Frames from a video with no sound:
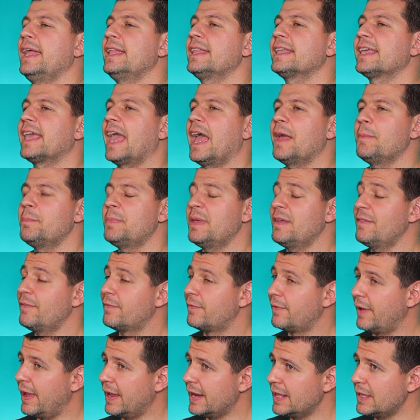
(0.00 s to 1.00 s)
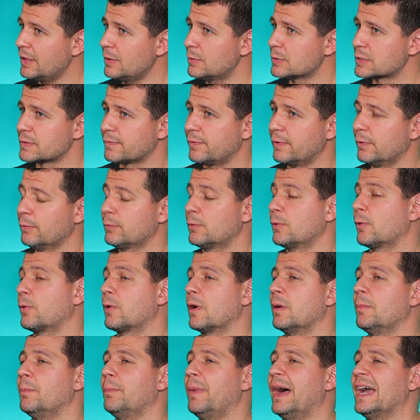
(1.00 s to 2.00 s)
It can be very useful to
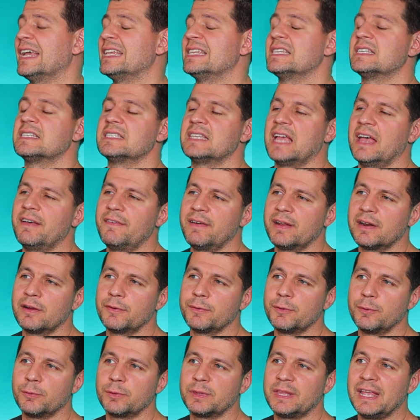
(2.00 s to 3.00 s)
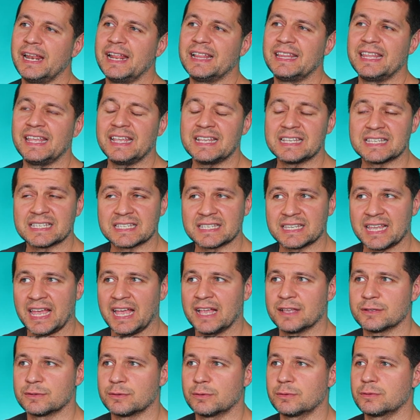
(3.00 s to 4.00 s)
combine several utility
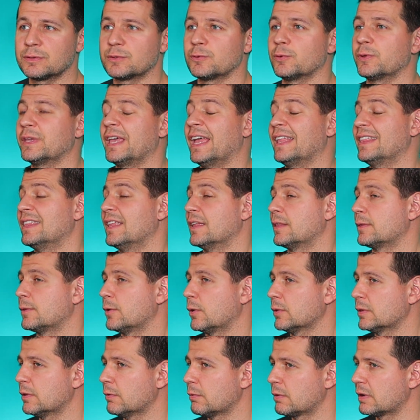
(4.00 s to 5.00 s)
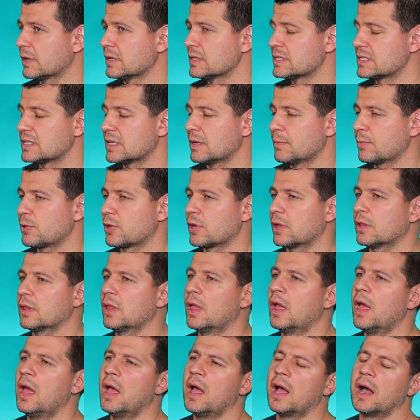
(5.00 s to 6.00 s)
sensors to get the total consumption
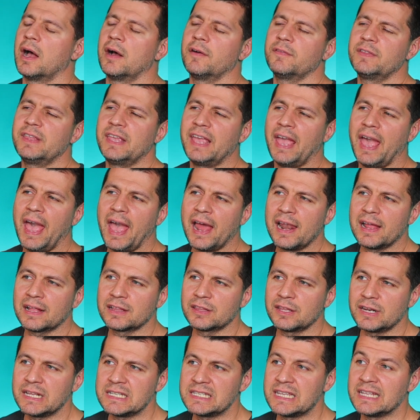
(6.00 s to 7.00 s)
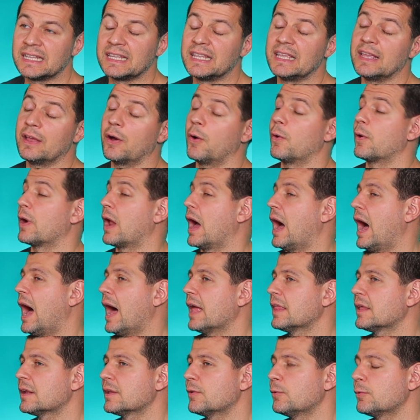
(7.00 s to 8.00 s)
of the electricity or
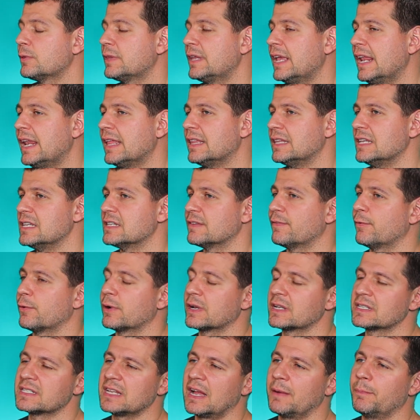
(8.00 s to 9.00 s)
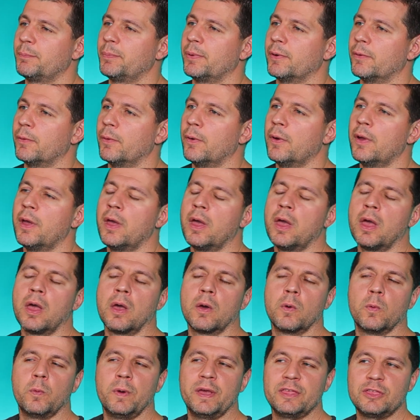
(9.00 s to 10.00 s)
other utilities, for example,
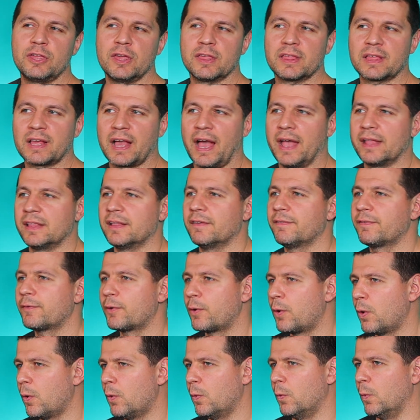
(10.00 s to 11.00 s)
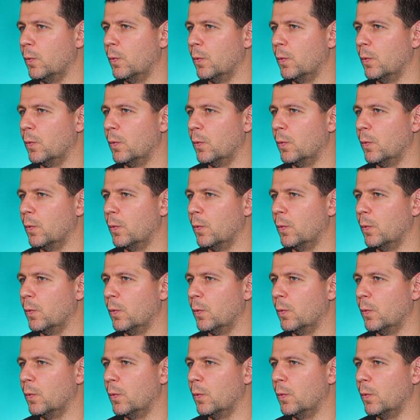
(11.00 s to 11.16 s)
which is kind of cool.